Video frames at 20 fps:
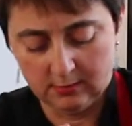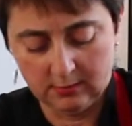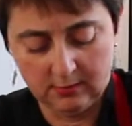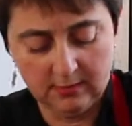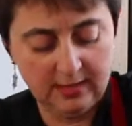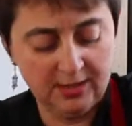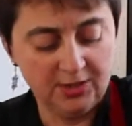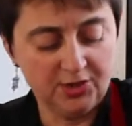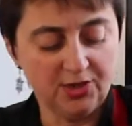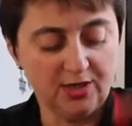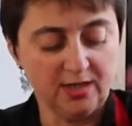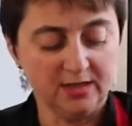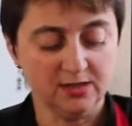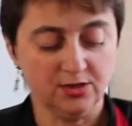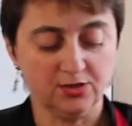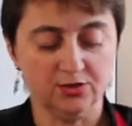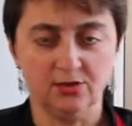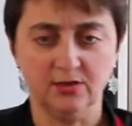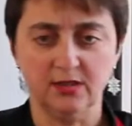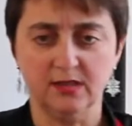Now
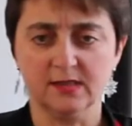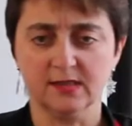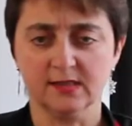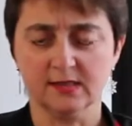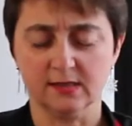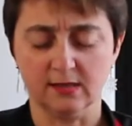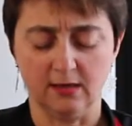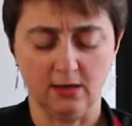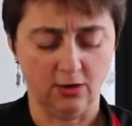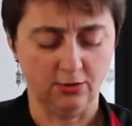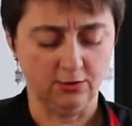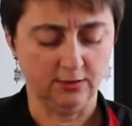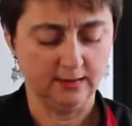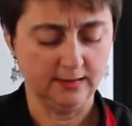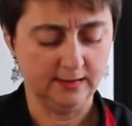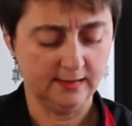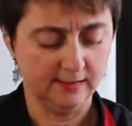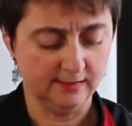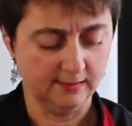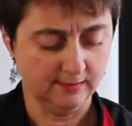just do this
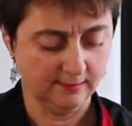slowly.